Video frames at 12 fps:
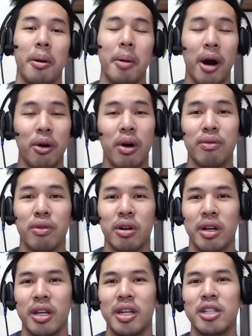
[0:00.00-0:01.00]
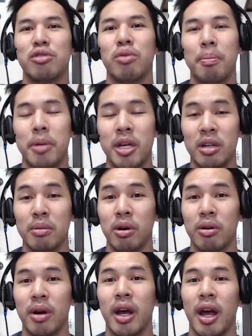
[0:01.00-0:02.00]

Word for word: However, it is repeatable, right?